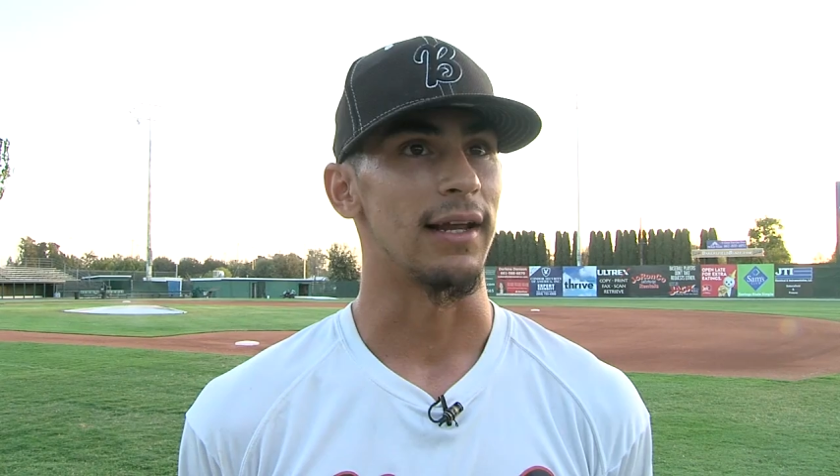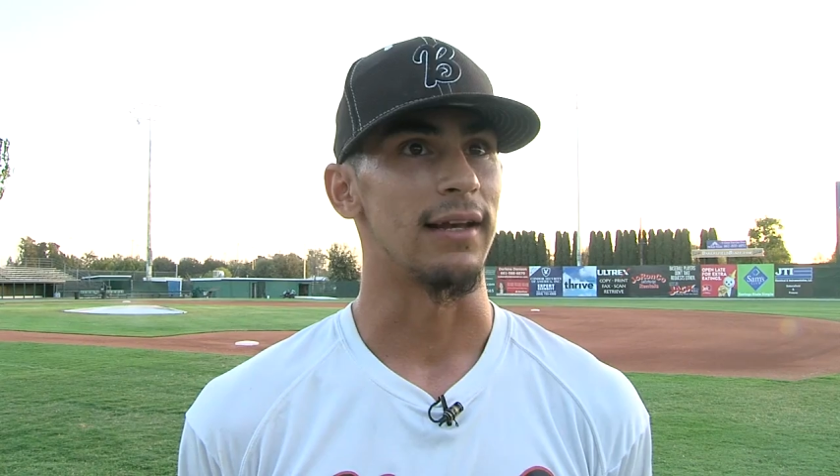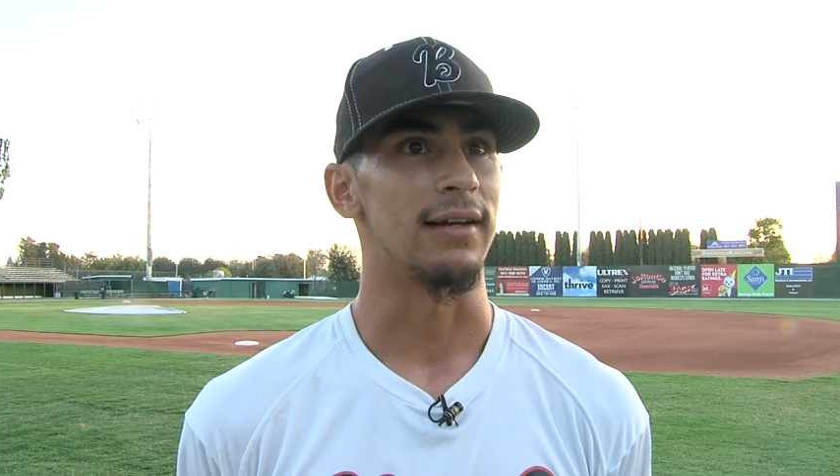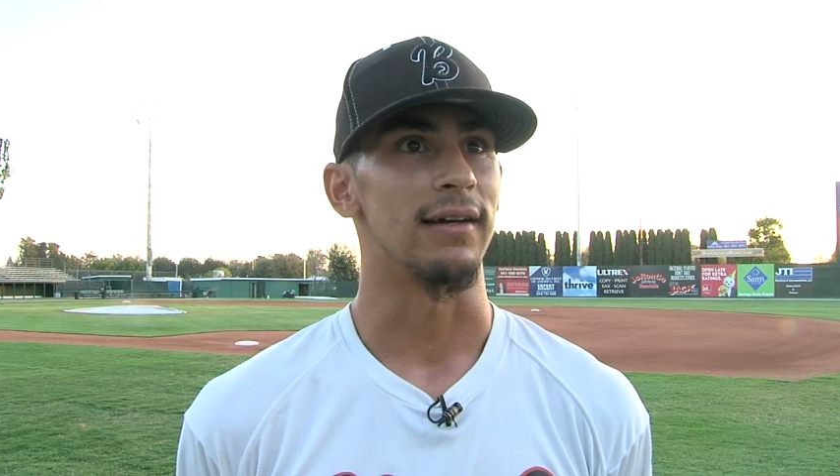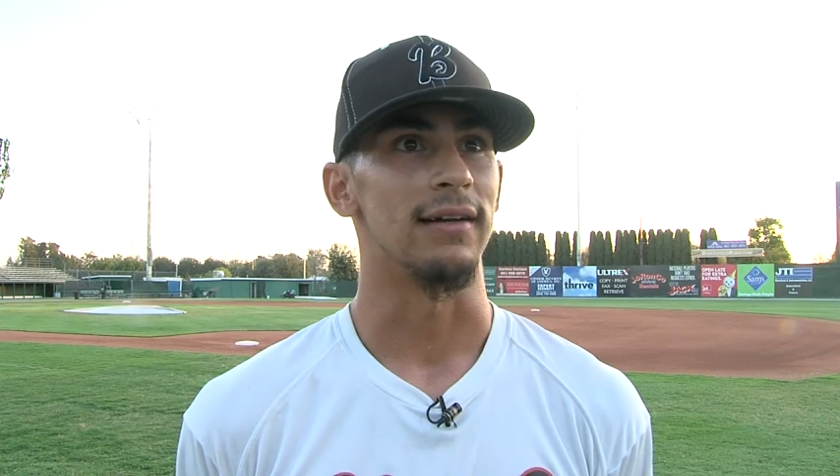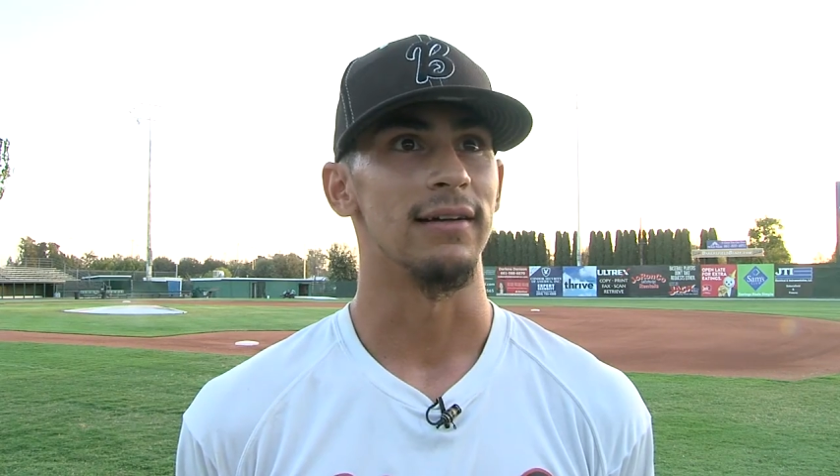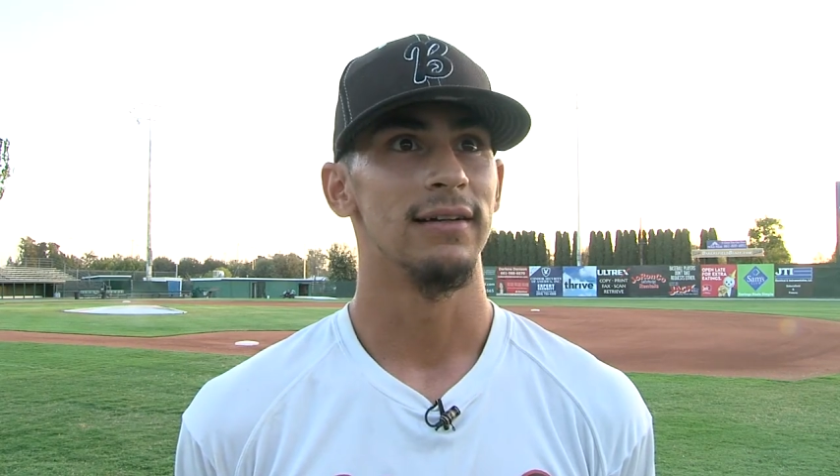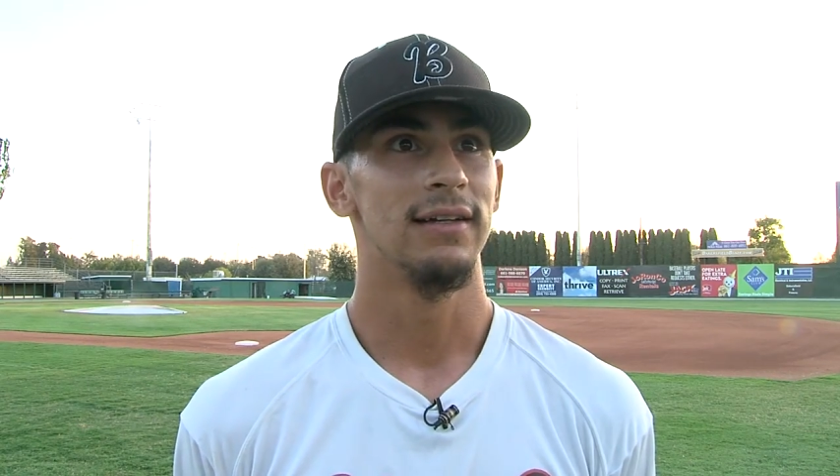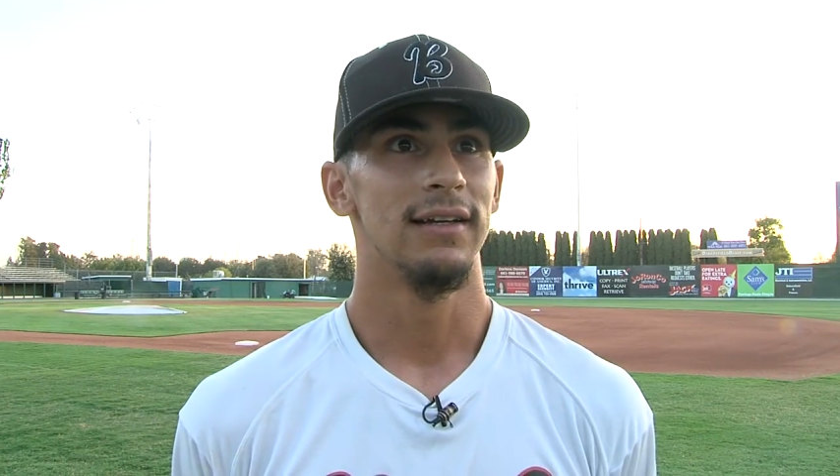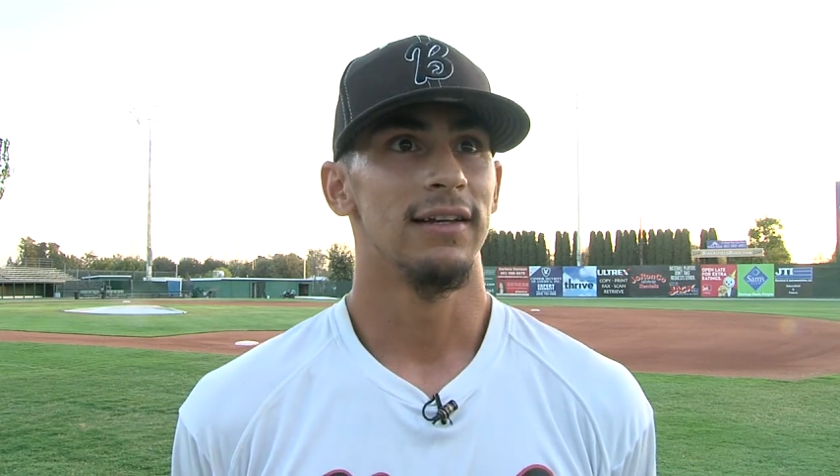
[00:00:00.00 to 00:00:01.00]
and
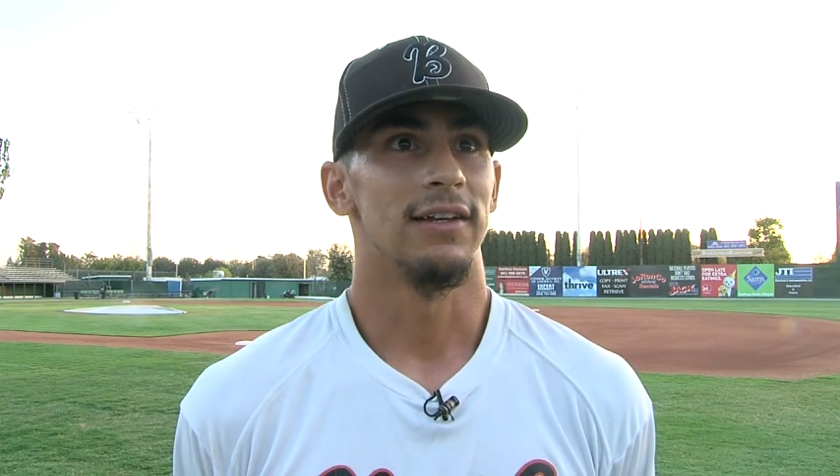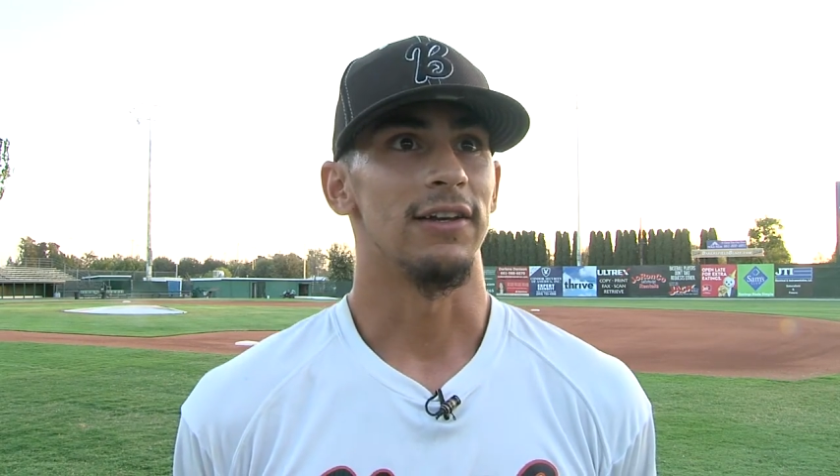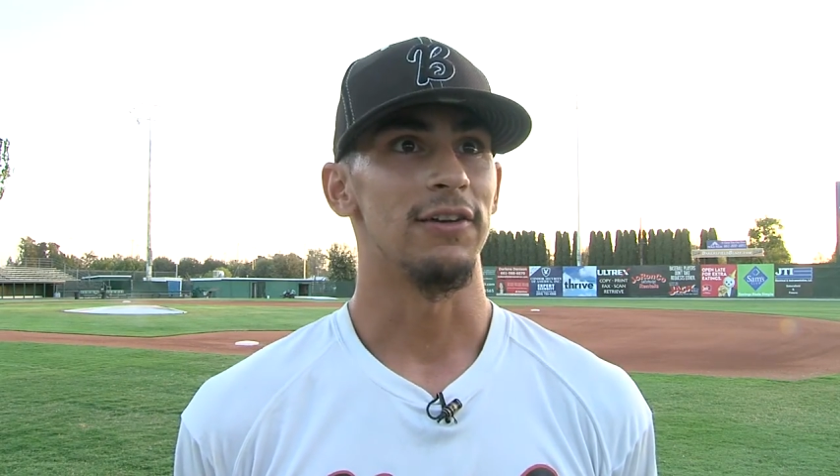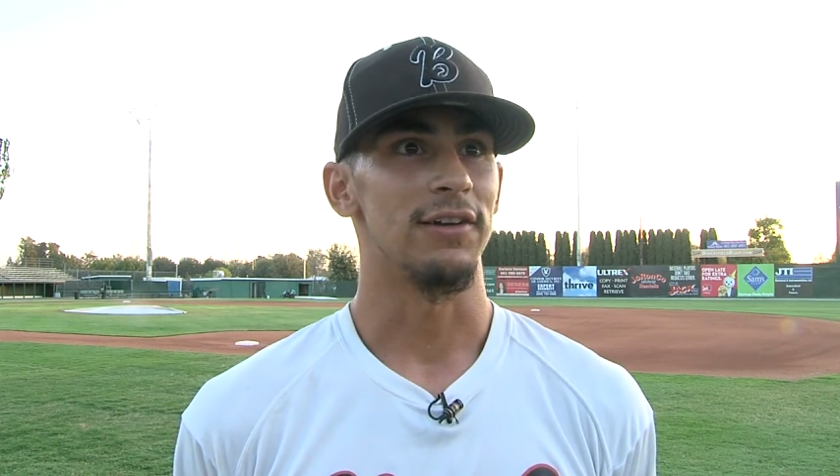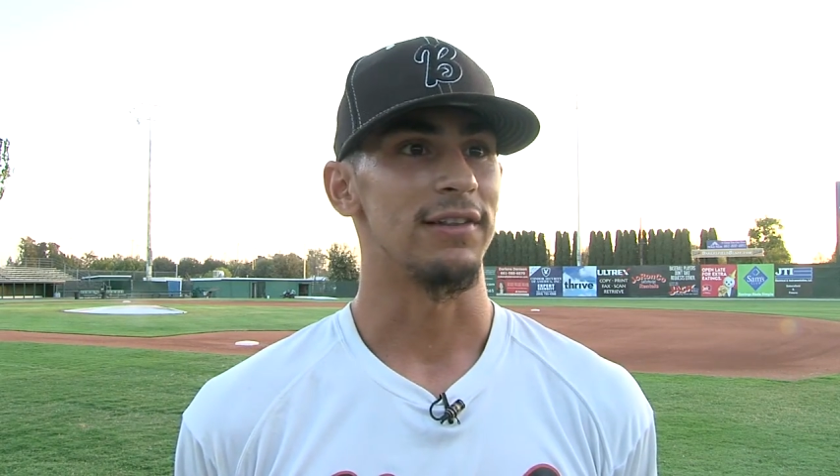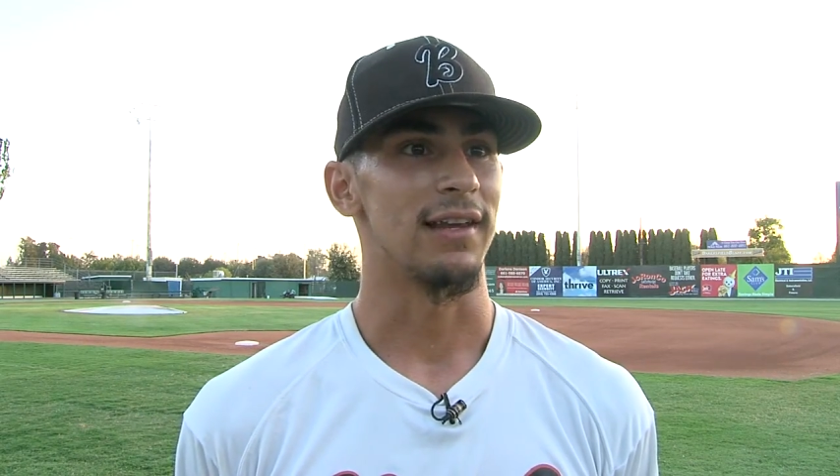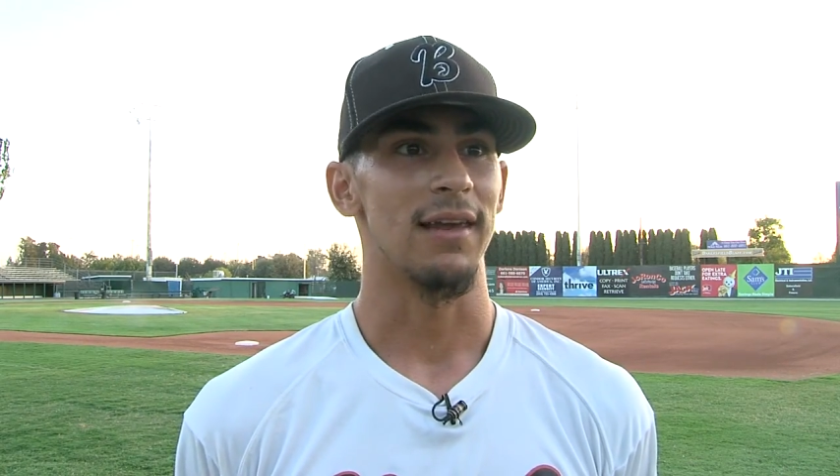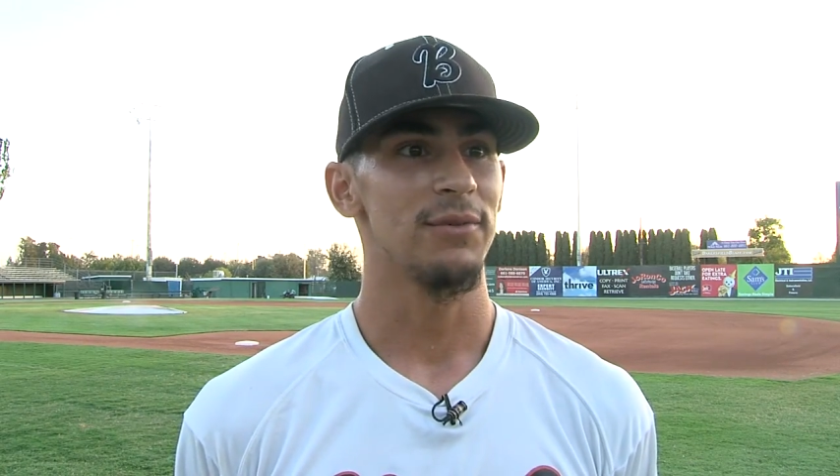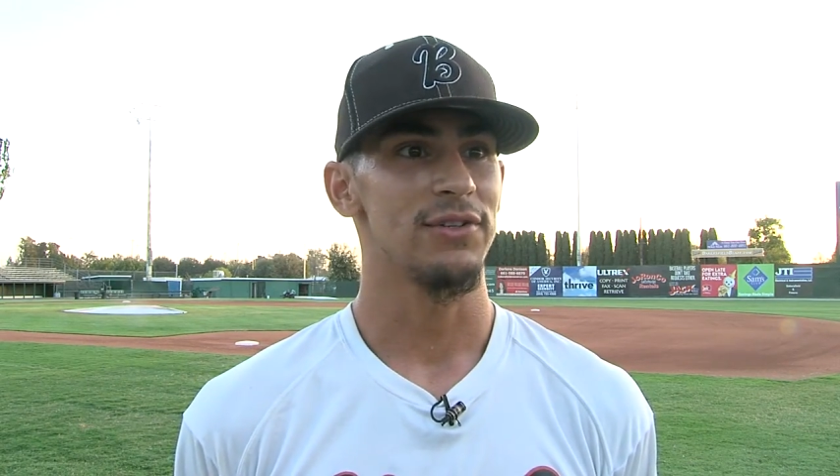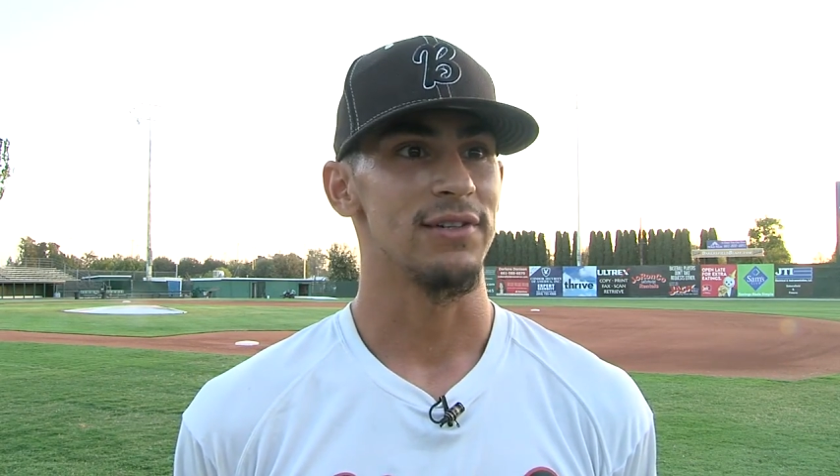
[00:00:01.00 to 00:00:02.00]
you know, the
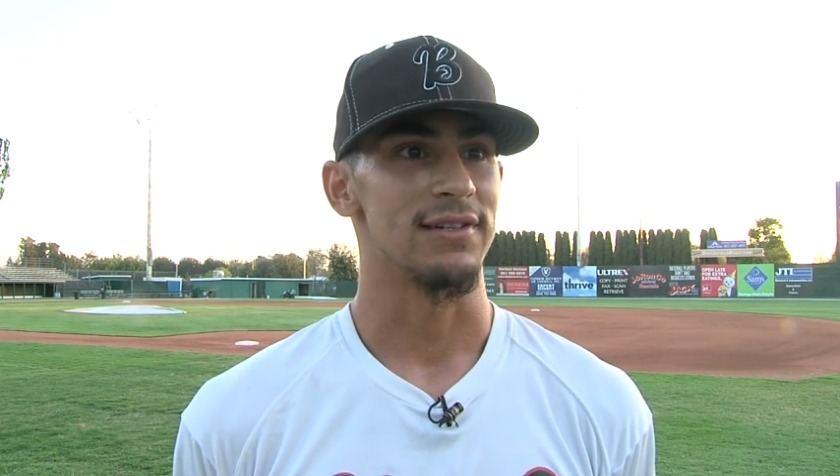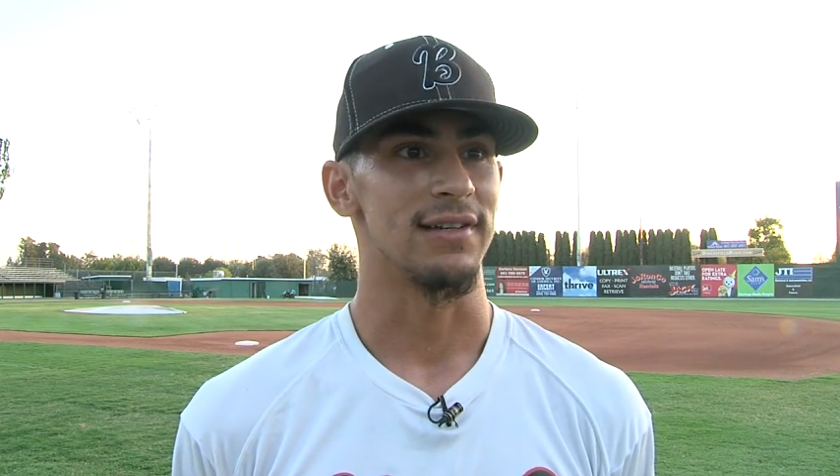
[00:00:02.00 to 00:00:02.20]
chemistry is